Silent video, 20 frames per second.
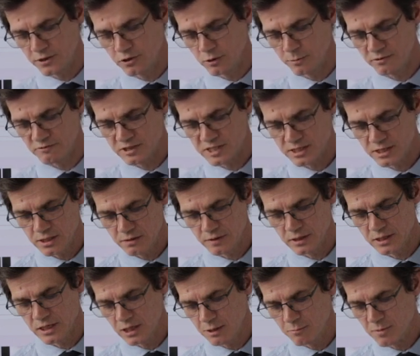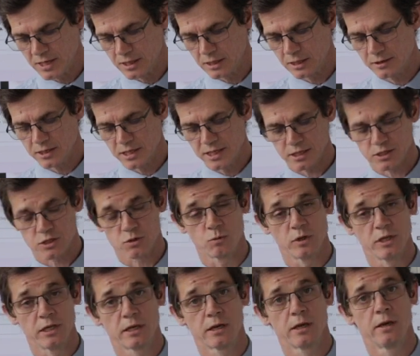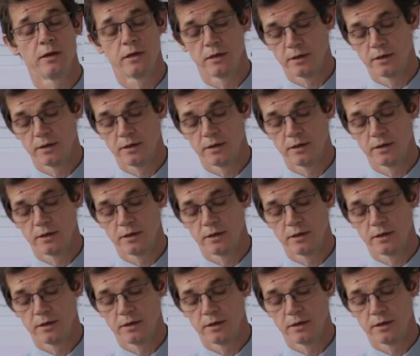you'll be receiving an email in the next week